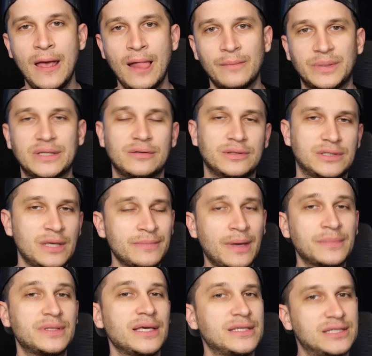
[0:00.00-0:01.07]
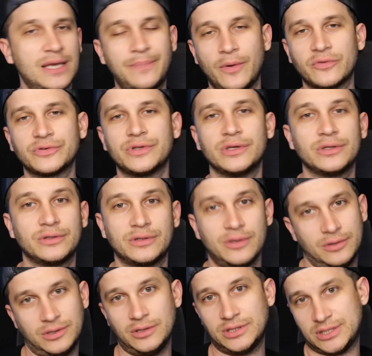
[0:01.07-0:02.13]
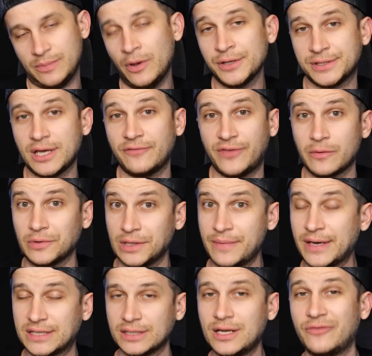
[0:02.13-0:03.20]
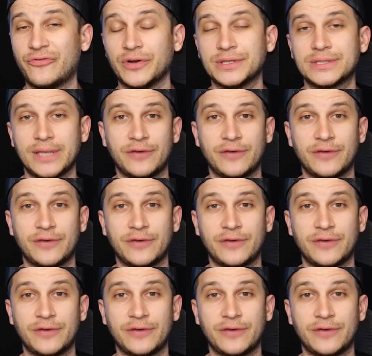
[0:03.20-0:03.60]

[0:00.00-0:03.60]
but sometimes they skip over the, the, the, small stuff that really makes a difference.